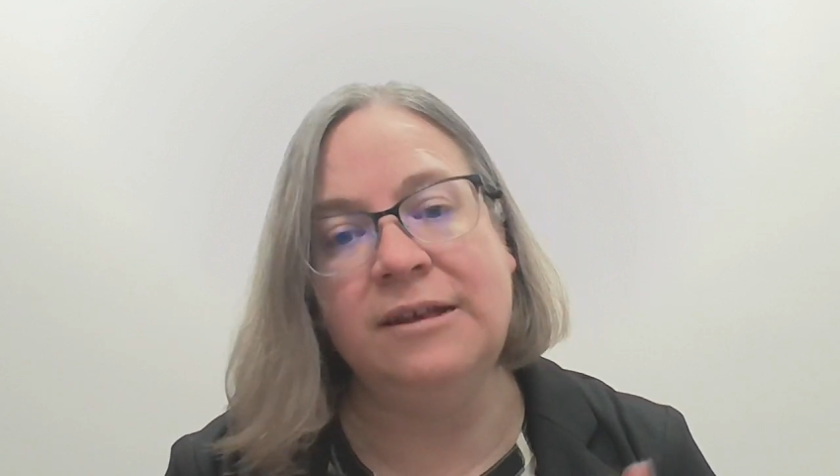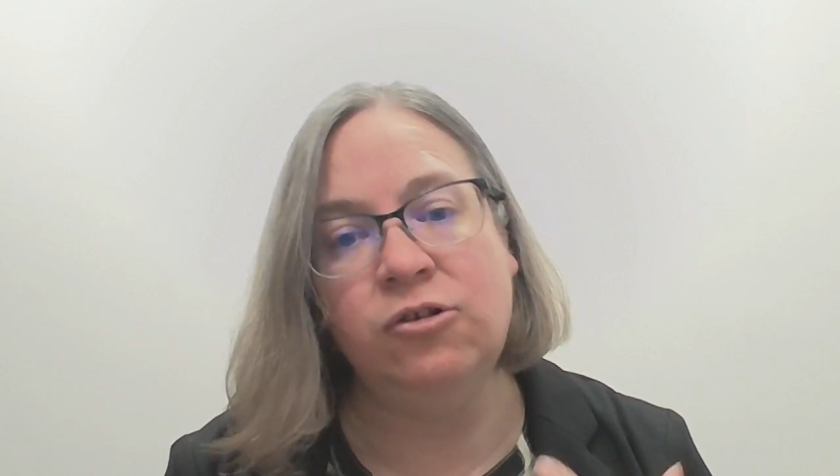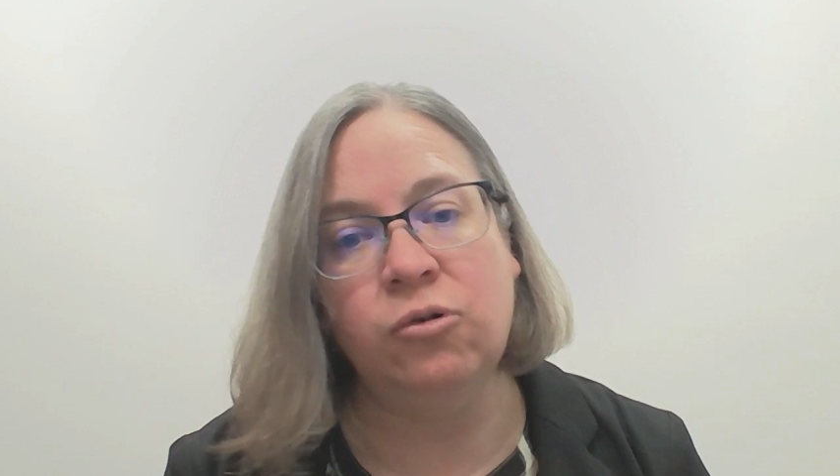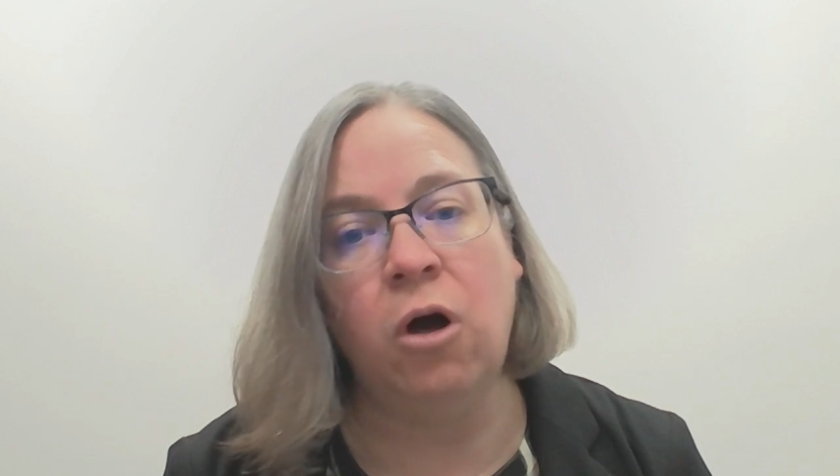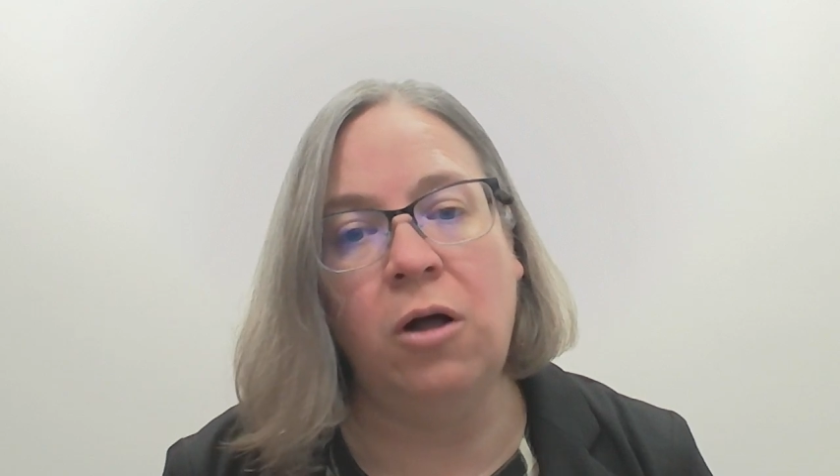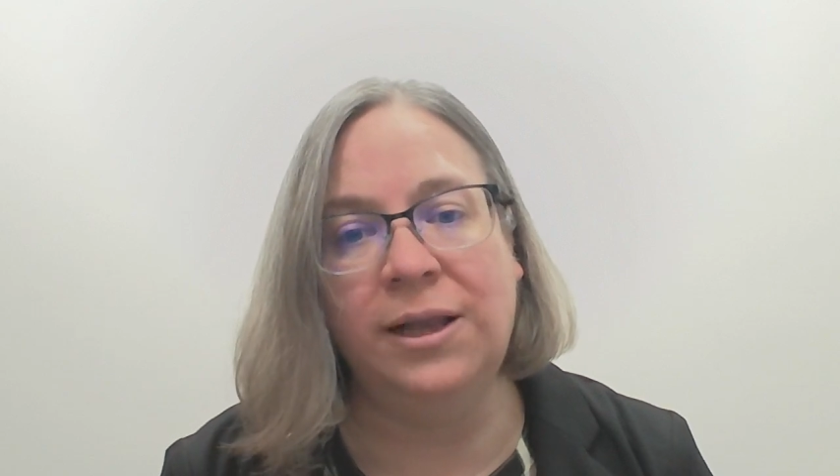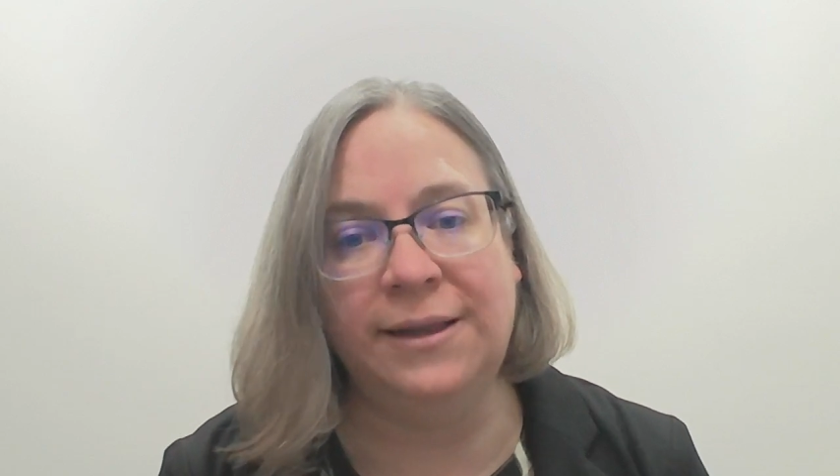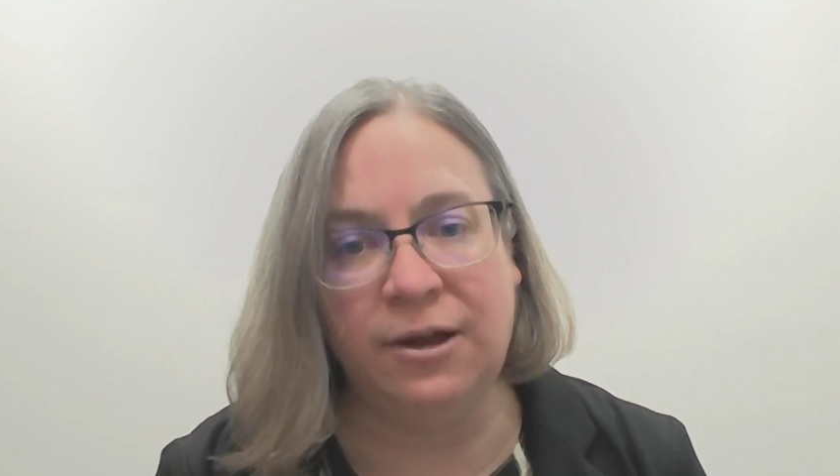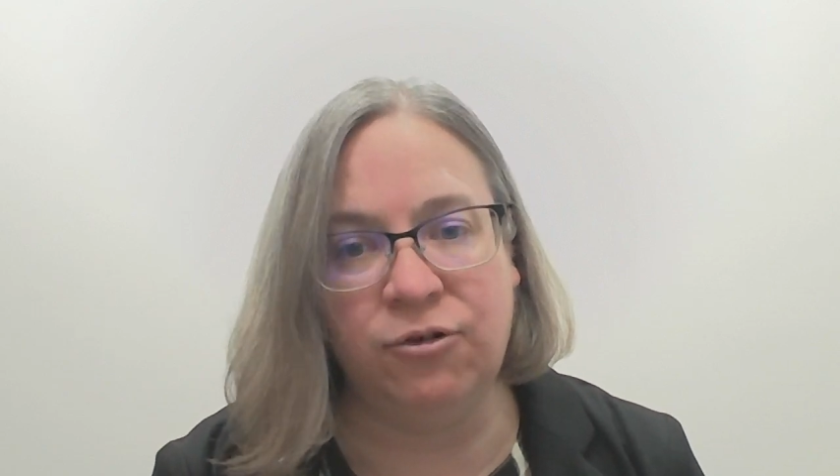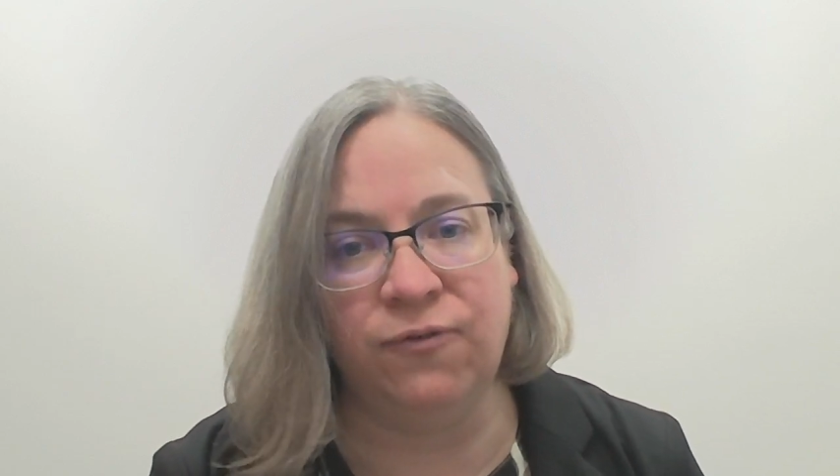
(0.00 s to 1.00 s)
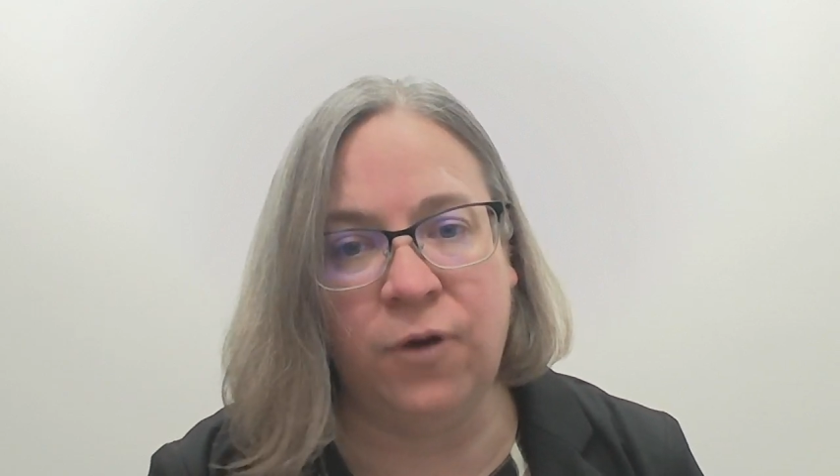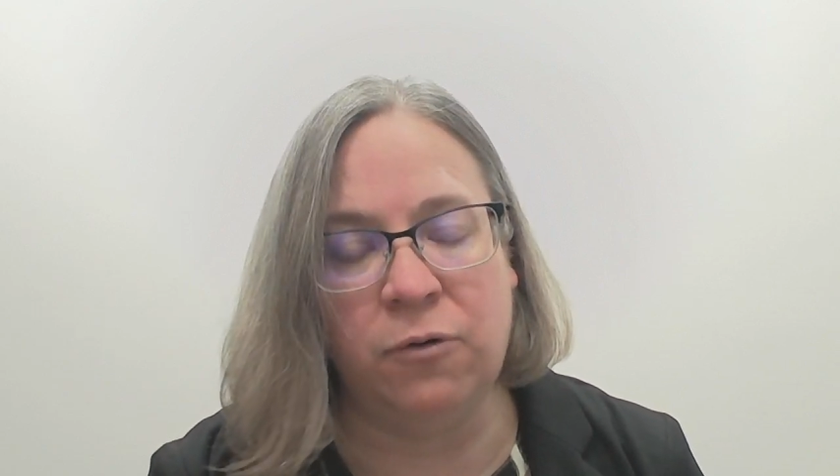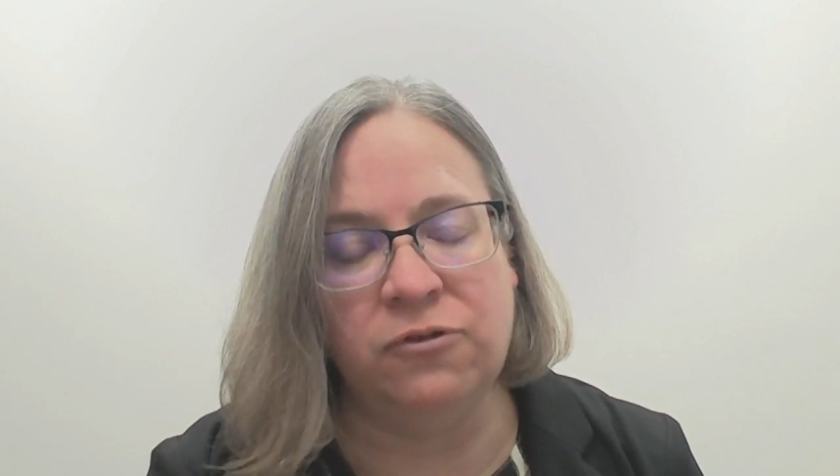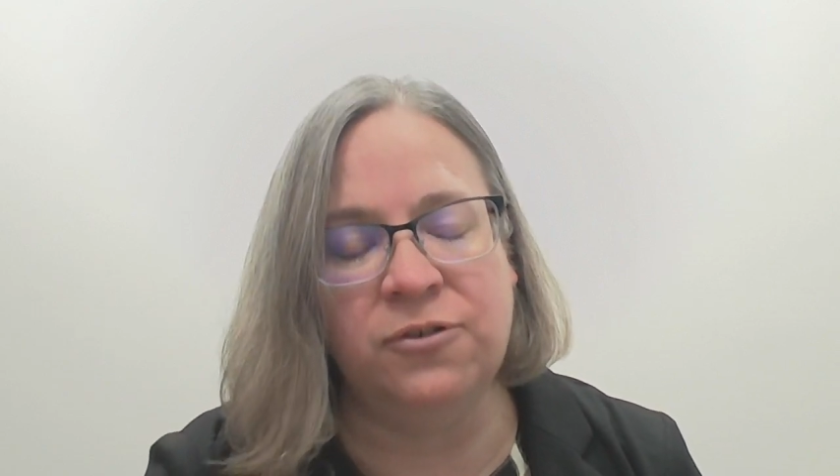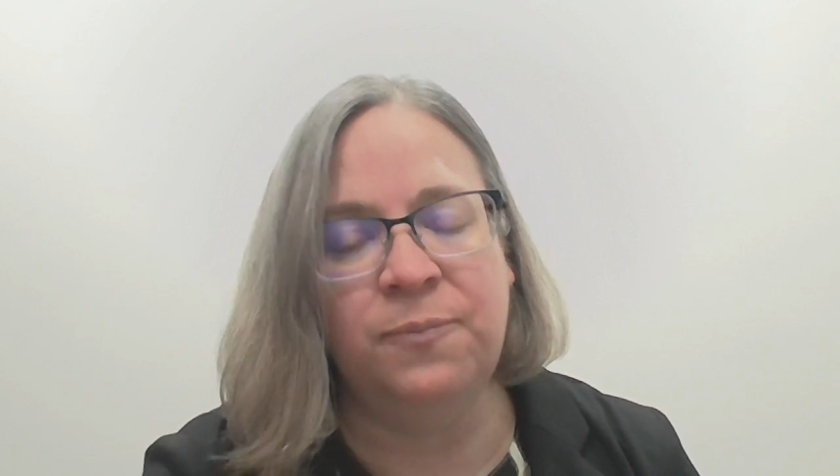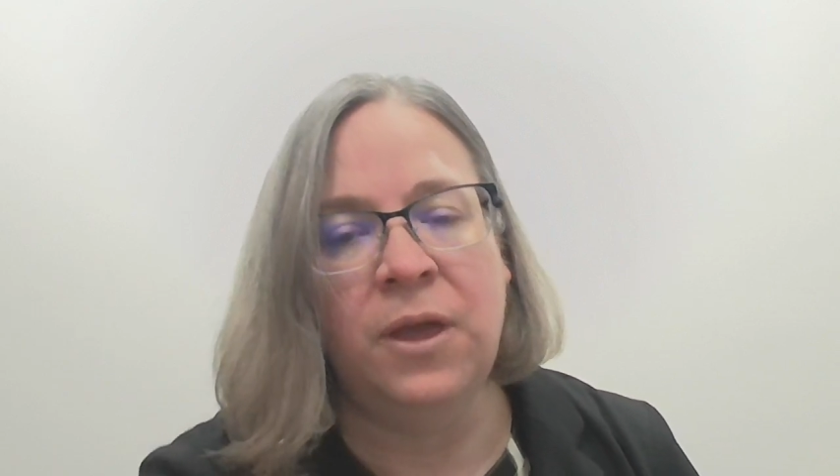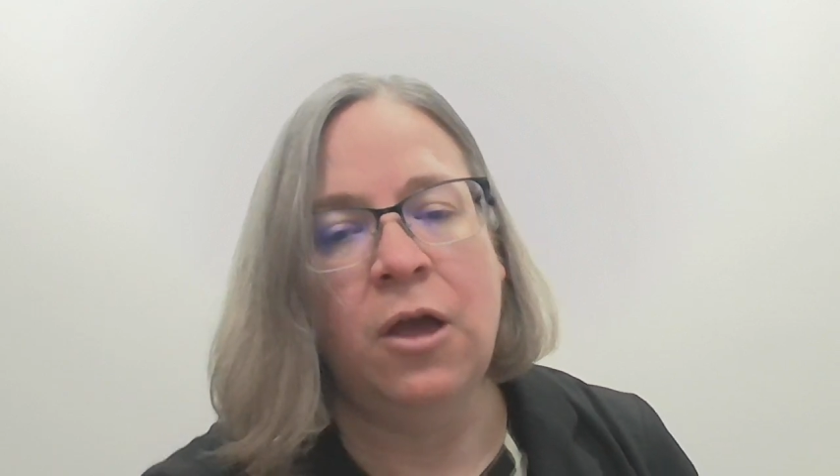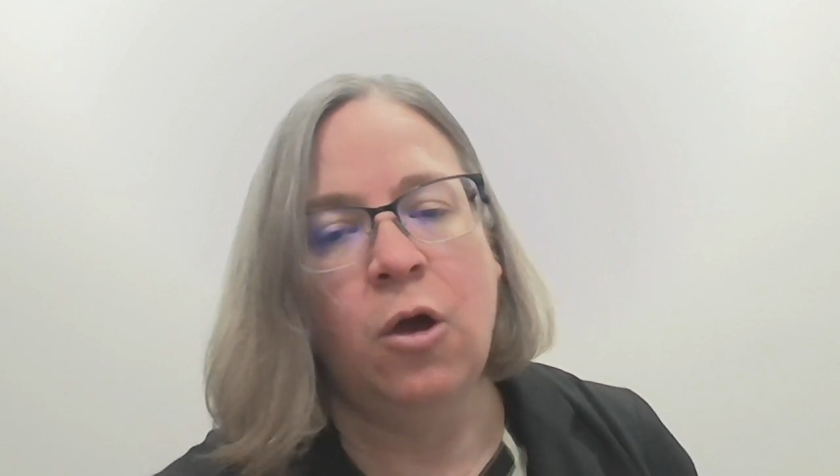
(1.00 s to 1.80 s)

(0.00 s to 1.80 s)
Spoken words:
these are all electrophones.